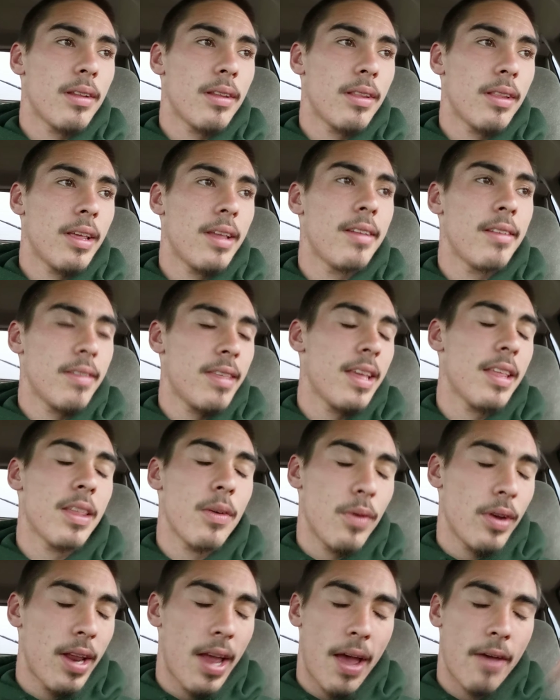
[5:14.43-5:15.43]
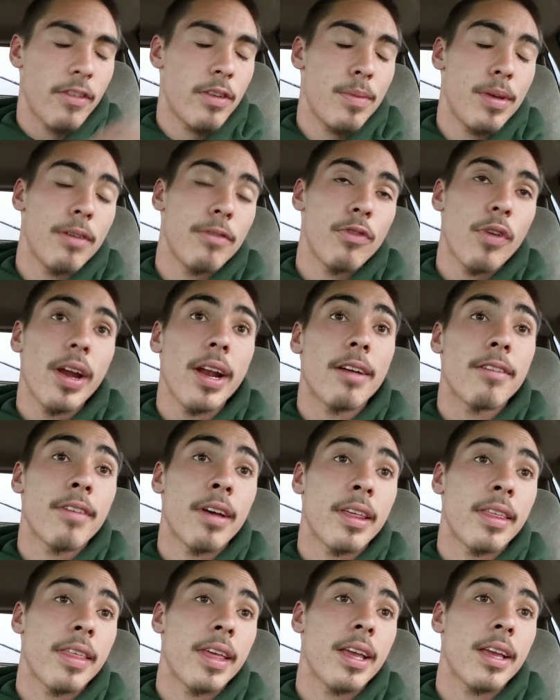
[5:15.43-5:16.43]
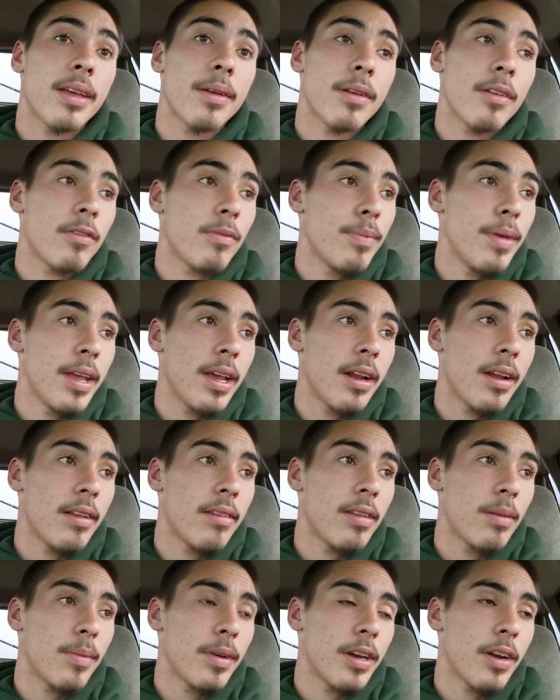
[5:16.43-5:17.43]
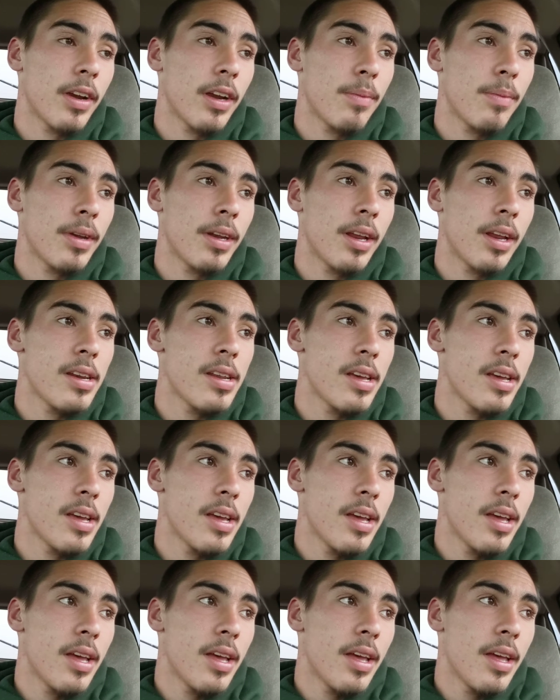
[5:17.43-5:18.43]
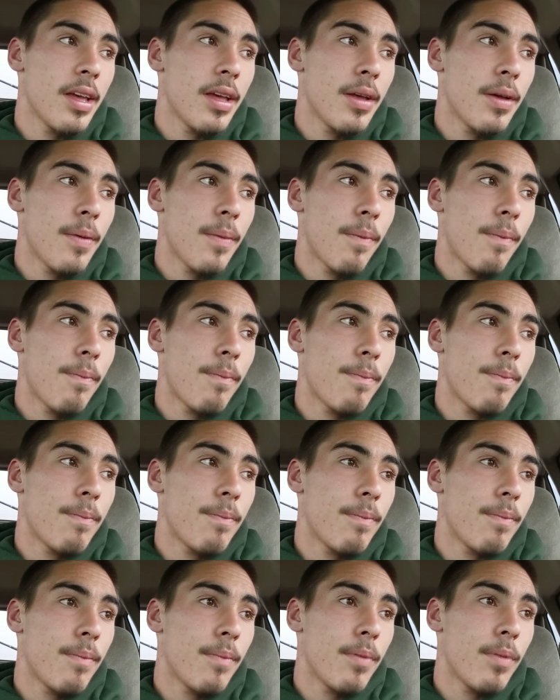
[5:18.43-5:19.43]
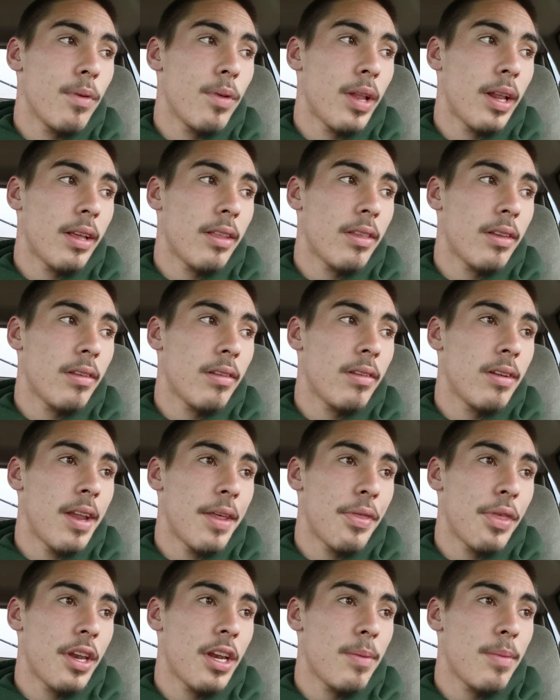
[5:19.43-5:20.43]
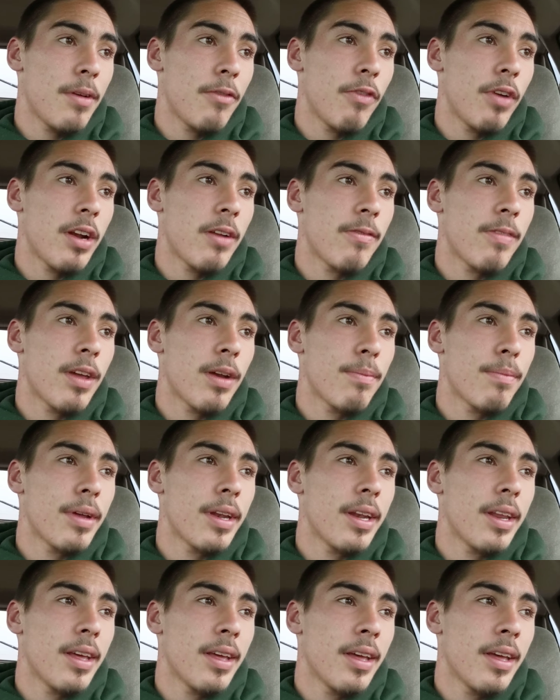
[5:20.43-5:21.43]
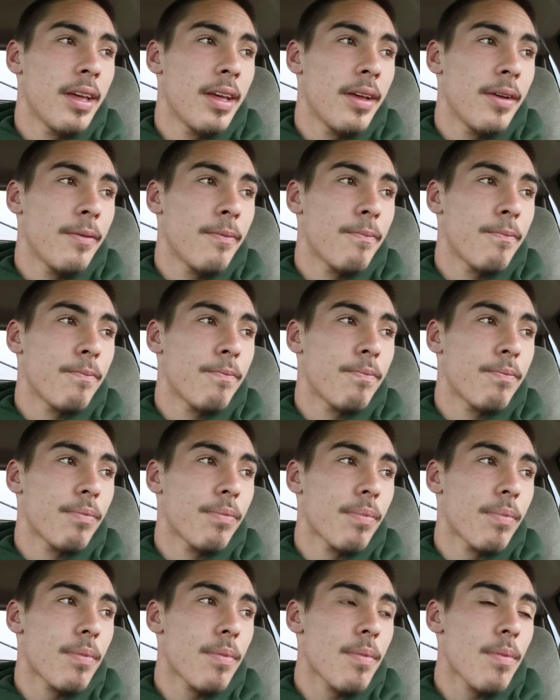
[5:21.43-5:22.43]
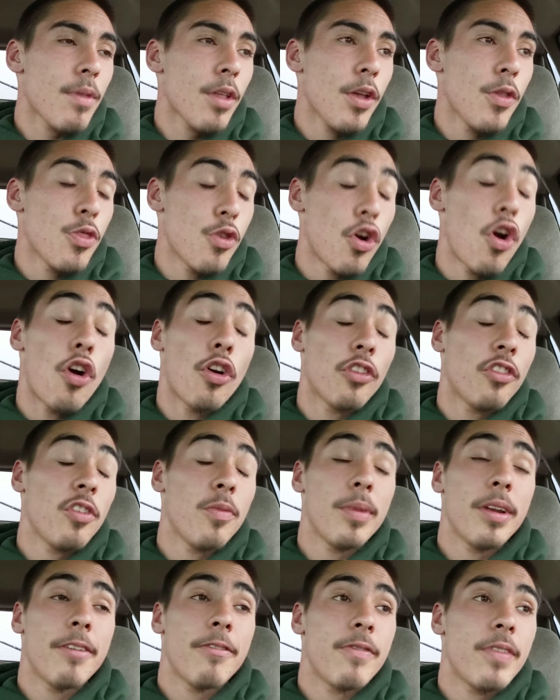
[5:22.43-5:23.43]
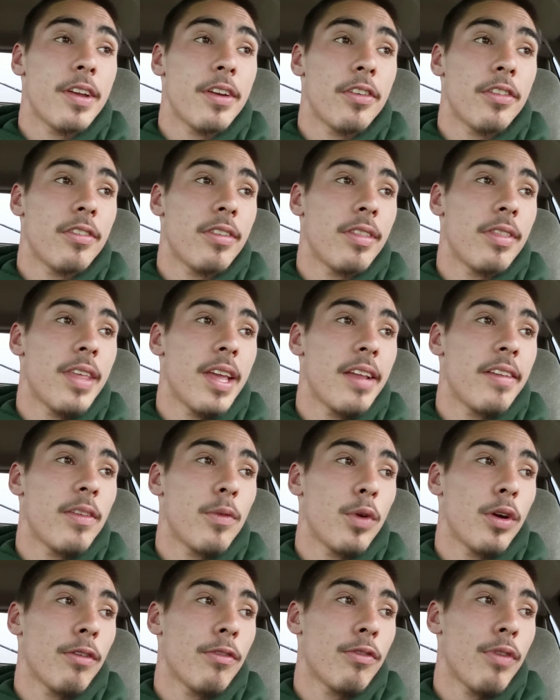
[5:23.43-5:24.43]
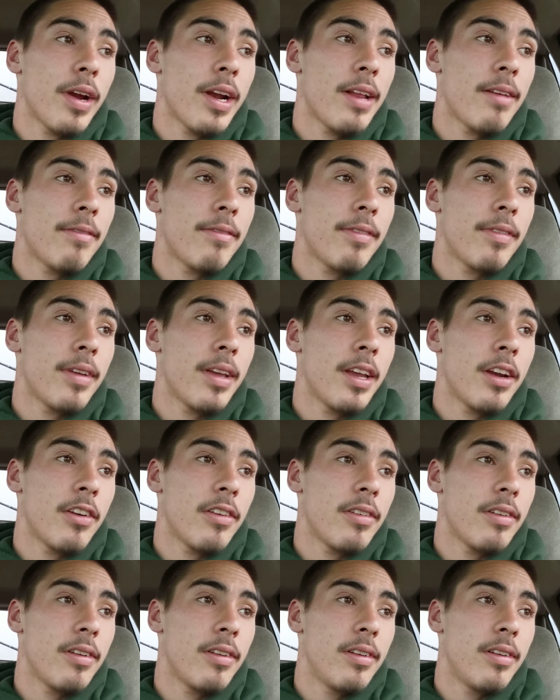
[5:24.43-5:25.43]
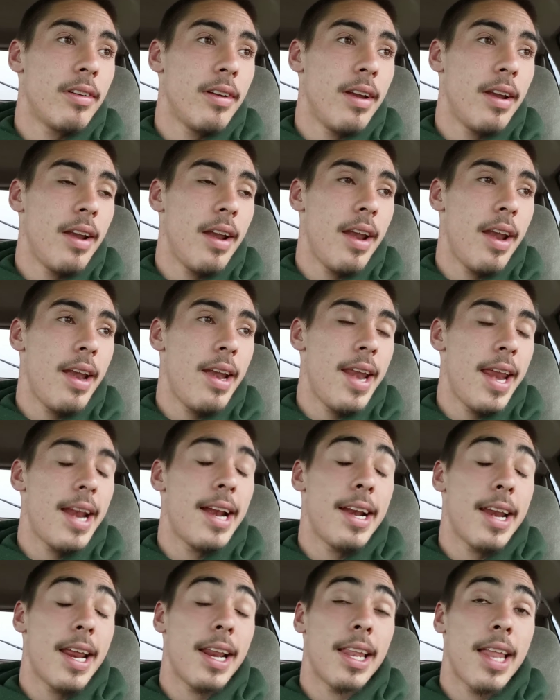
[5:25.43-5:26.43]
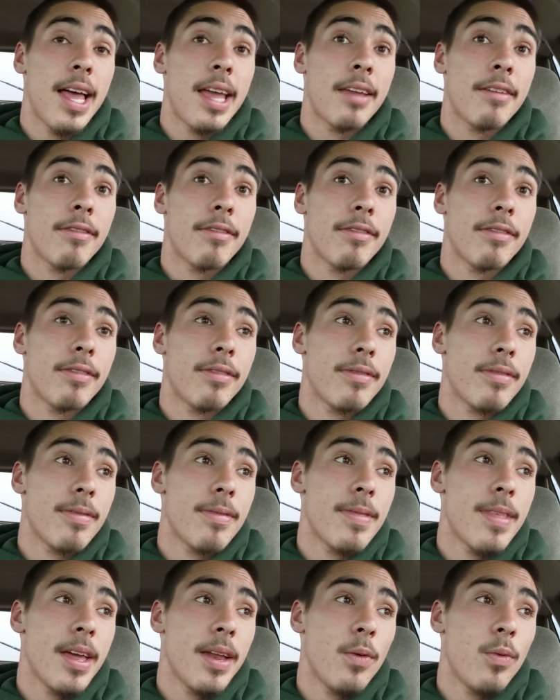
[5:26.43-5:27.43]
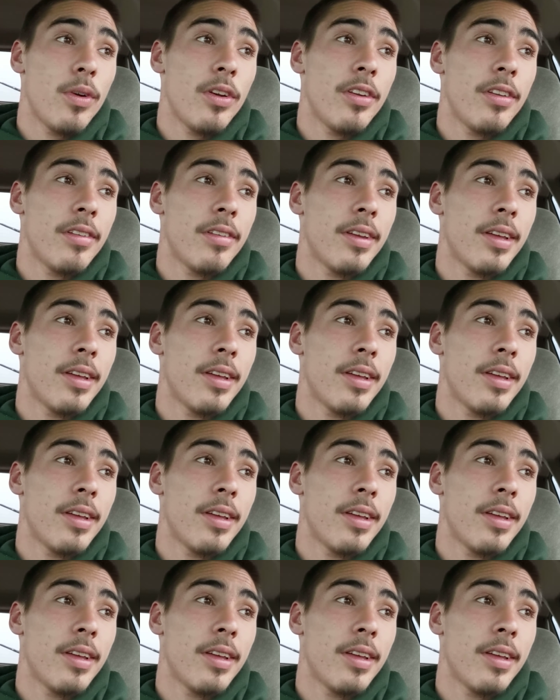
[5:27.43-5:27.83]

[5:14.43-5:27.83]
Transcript: least thing that we'd have to be afraid of, I think, of being in a cemetery at midnight. Like, there's nothing to be afraid of there. But there are so many fears and things that we're afraid of in our day-to-day life that we